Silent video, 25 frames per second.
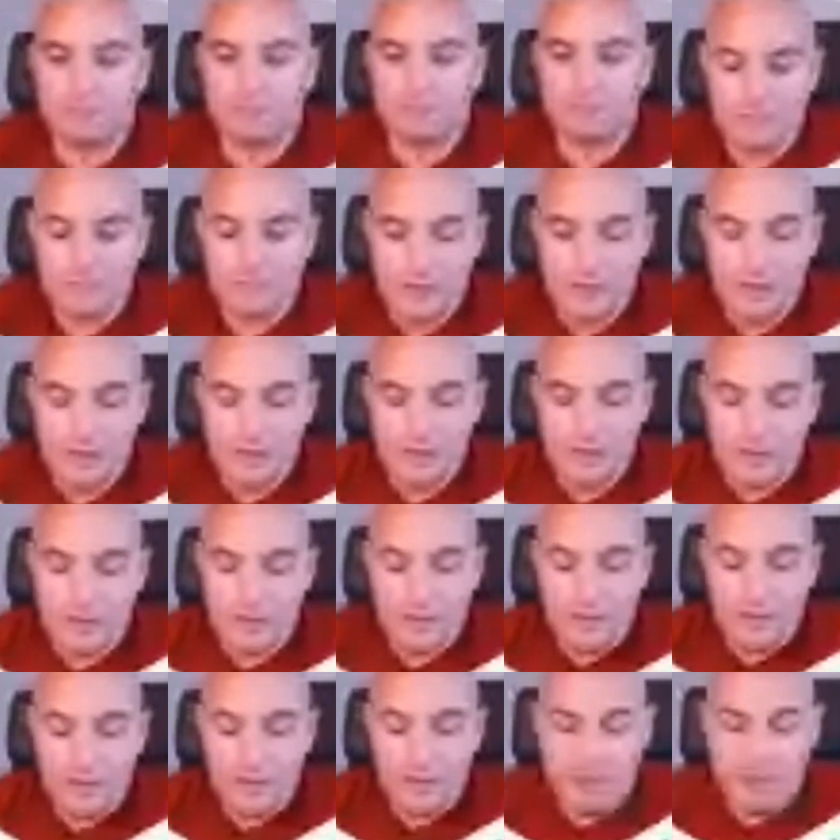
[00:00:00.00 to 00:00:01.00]
if you can
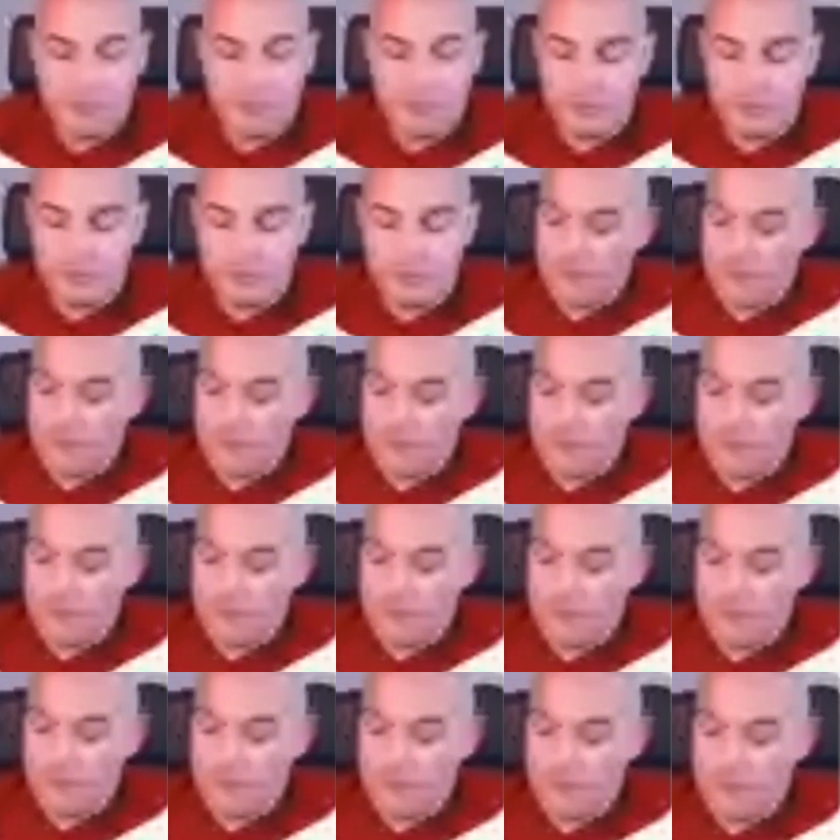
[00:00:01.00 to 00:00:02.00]
take anything to sort of
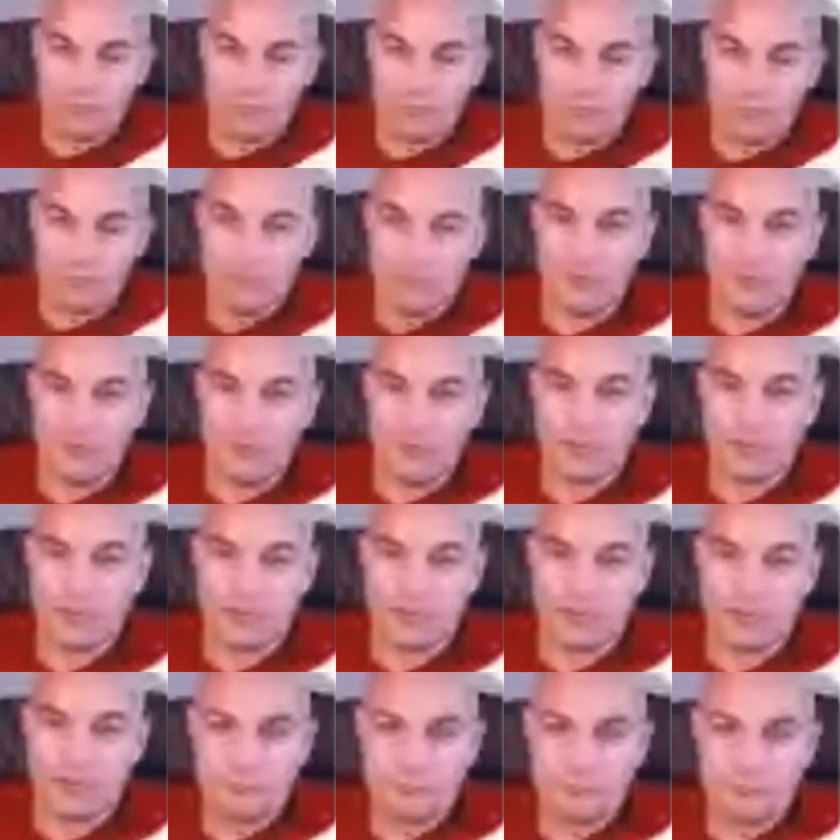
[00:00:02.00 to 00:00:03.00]
enrich your
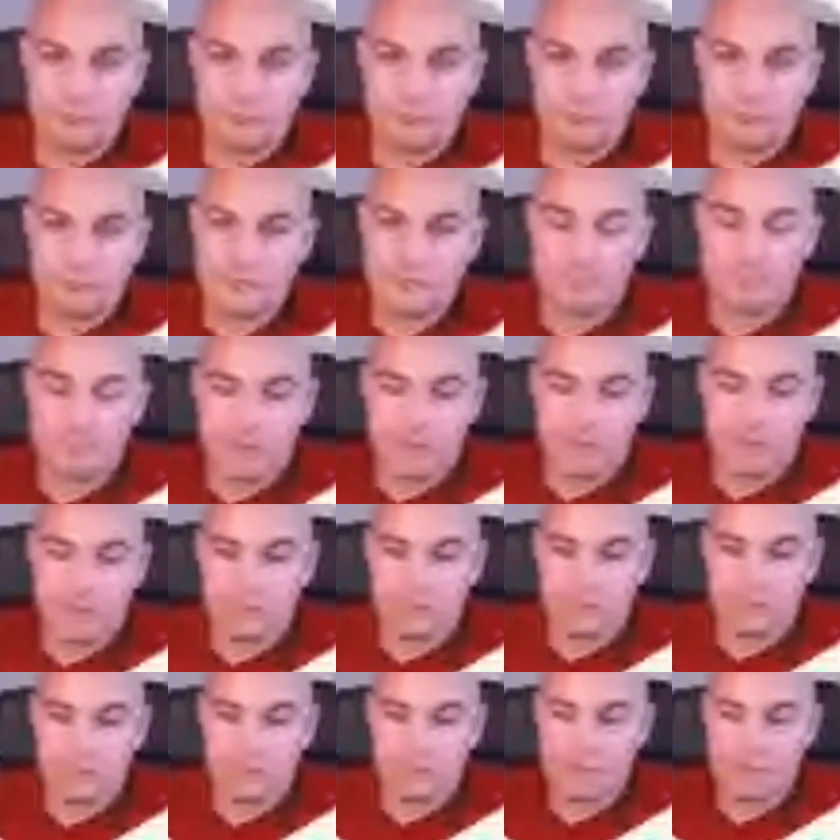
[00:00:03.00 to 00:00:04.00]
retrospectives, then that's
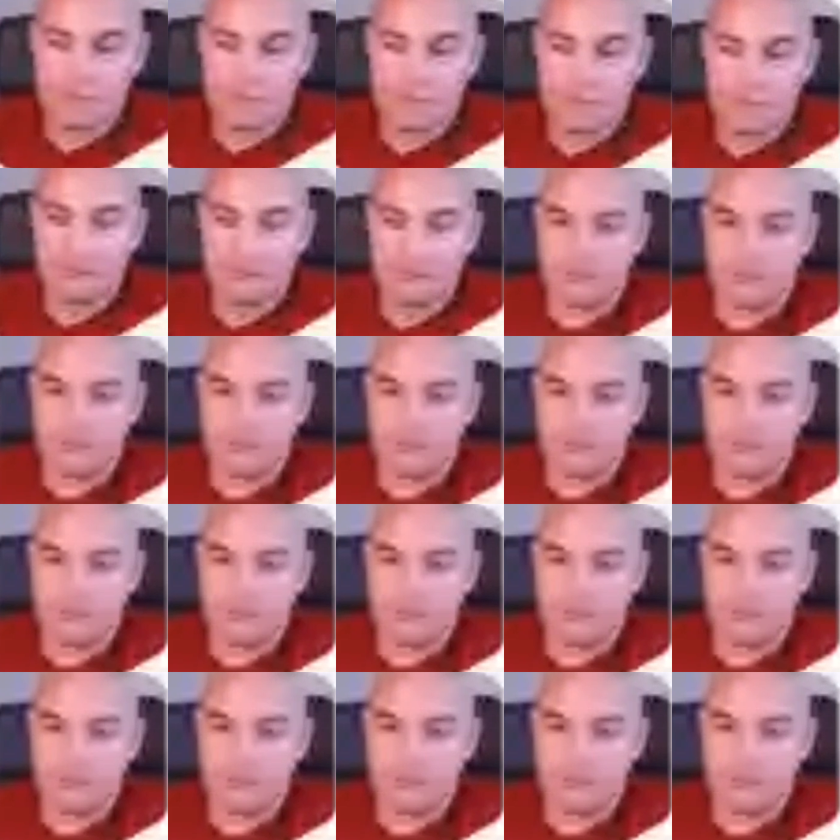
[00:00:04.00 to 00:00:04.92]
a good outcome.